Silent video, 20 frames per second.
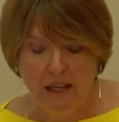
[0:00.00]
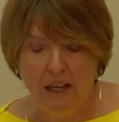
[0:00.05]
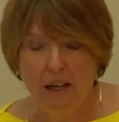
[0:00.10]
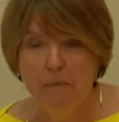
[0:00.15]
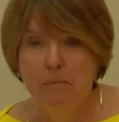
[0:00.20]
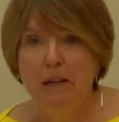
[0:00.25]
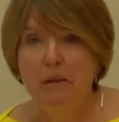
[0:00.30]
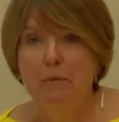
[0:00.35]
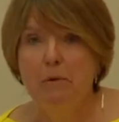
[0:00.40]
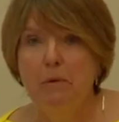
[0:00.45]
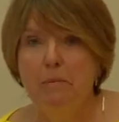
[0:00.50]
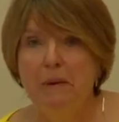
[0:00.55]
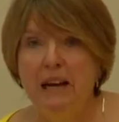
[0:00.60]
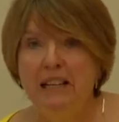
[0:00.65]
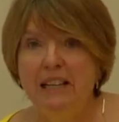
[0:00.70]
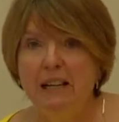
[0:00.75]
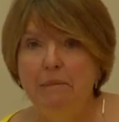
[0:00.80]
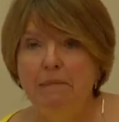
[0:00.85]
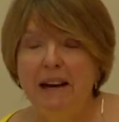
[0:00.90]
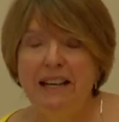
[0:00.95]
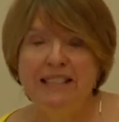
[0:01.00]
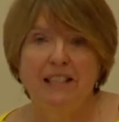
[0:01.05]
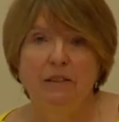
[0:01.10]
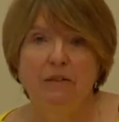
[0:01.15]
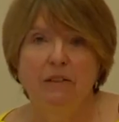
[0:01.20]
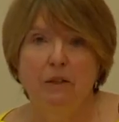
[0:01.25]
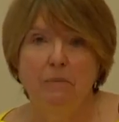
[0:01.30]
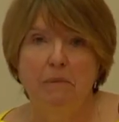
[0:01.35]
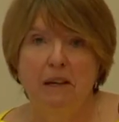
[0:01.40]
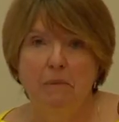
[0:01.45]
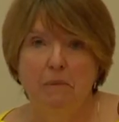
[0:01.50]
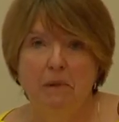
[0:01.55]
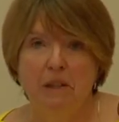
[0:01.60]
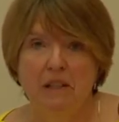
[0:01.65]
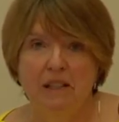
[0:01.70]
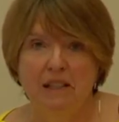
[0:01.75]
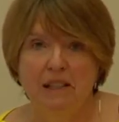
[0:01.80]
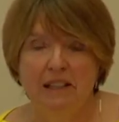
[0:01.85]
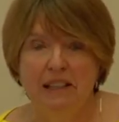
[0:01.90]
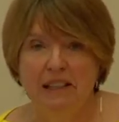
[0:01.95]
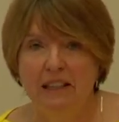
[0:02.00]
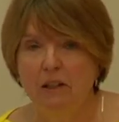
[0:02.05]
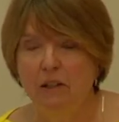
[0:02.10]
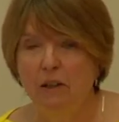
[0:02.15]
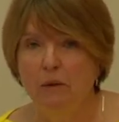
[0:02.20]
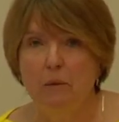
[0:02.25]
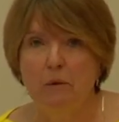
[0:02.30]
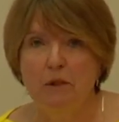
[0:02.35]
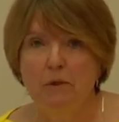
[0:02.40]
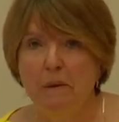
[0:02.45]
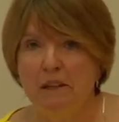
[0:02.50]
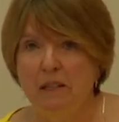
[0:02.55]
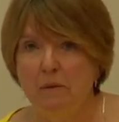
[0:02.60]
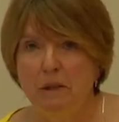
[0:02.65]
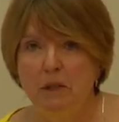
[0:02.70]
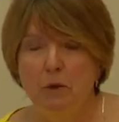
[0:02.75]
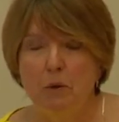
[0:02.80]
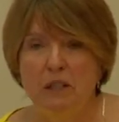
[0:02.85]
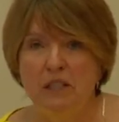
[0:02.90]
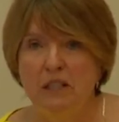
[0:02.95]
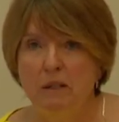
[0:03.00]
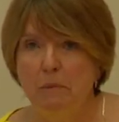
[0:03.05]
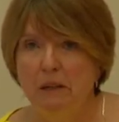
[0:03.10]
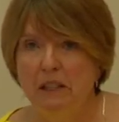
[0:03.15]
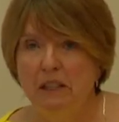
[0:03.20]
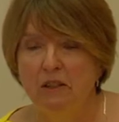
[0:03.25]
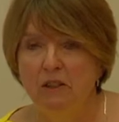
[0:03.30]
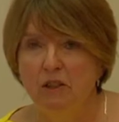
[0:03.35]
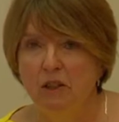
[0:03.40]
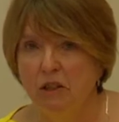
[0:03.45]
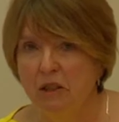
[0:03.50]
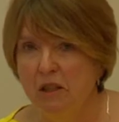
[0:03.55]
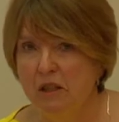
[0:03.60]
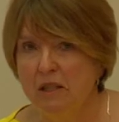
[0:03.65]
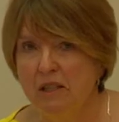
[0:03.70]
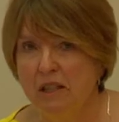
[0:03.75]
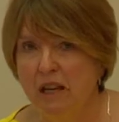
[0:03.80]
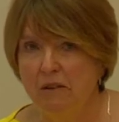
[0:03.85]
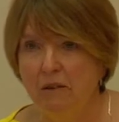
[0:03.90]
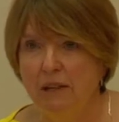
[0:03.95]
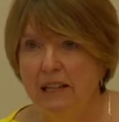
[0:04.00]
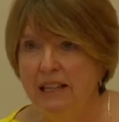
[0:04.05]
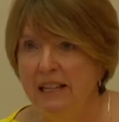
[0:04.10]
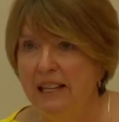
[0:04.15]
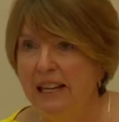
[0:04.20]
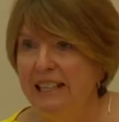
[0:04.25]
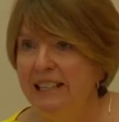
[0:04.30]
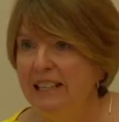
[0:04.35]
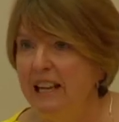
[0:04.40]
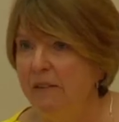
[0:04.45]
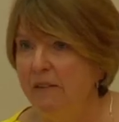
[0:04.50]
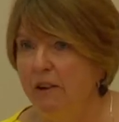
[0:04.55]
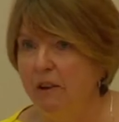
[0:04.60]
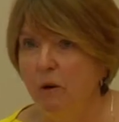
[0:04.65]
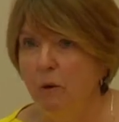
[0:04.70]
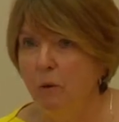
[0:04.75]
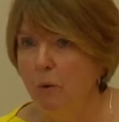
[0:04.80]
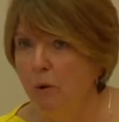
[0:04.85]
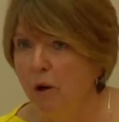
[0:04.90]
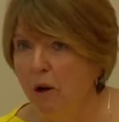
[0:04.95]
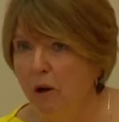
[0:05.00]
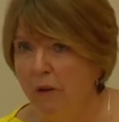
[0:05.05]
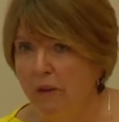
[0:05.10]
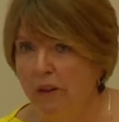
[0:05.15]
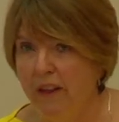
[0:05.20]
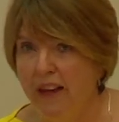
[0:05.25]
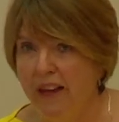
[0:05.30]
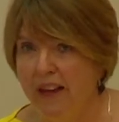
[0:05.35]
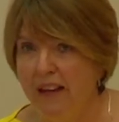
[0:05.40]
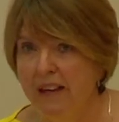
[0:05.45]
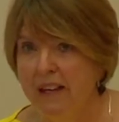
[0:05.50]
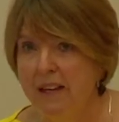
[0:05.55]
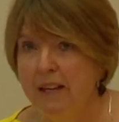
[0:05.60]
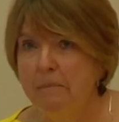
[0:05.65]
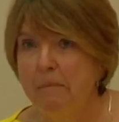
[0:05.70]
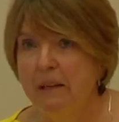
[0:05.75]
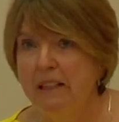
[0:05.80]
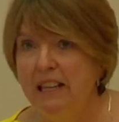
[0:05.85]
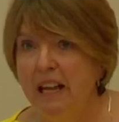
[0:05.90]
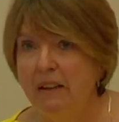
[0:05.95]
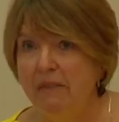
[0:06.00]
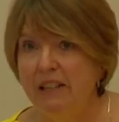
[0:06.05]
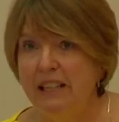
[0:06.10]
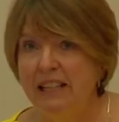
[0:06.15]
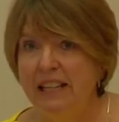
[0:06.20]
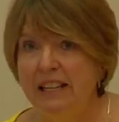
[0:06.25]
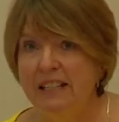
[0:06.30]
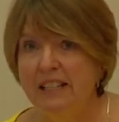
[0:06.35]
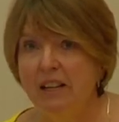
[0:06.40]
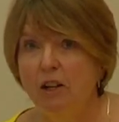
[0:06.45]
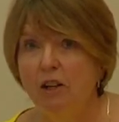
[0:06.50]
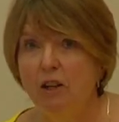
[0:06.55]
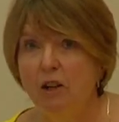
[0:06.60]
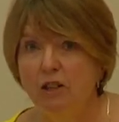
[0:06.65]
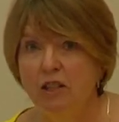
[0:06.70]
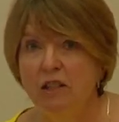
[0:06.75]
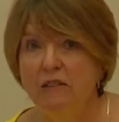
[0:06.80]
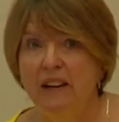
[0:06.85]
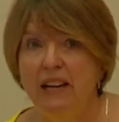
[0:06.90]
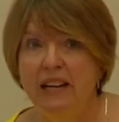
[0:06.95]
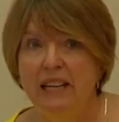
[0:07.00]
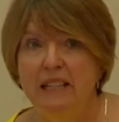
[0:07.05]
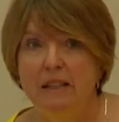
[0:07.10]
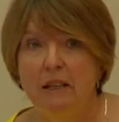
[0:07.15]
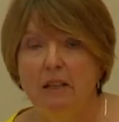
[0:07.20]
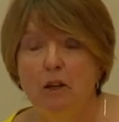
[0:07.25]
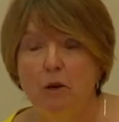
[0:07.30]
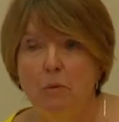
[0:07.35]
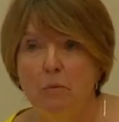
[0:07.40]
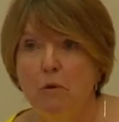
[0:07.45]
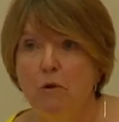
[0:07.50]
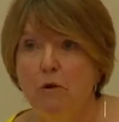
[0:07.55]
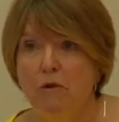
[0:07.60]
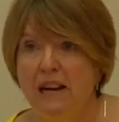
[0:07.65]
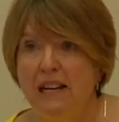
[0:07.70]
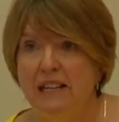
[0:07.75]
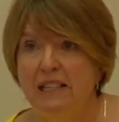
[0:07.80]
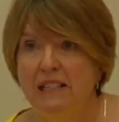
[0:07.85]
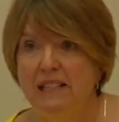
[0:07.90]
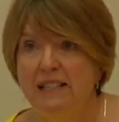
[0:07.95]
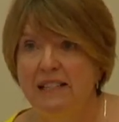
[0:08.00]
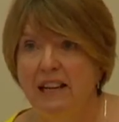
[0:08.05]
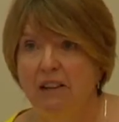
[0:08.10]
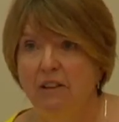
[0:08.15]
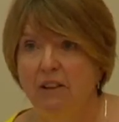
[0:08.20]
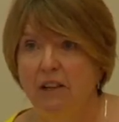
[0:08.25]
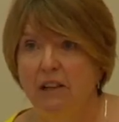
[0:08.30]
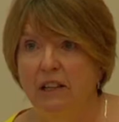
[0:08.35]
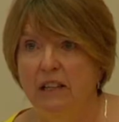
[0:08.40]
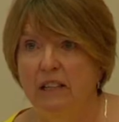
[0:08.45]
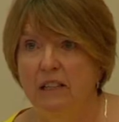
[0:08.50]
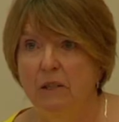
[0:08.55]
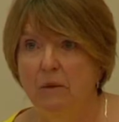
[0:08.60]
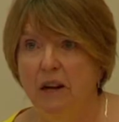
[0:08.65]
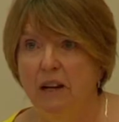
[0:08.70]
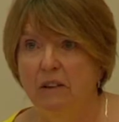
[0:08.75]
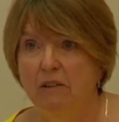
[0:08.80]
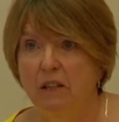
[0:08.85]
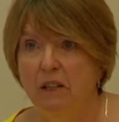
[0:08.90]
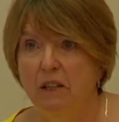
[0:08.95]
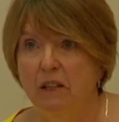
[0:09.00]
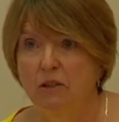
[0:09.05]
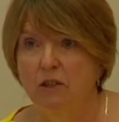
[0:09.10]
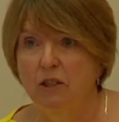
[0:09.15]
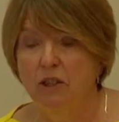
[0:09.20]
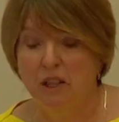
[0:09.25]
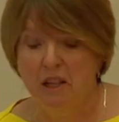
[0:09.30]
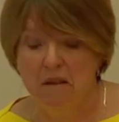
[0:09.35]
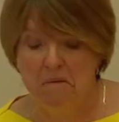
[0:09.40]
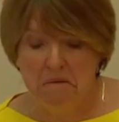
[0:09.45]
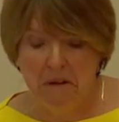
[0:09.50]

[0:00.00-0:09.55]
And people were making massive commitments, like, you know, there was meant to be $20 billion go in. It never all got there. But nevertheless, a lot of aid, a lot more aid is now going into agriculture.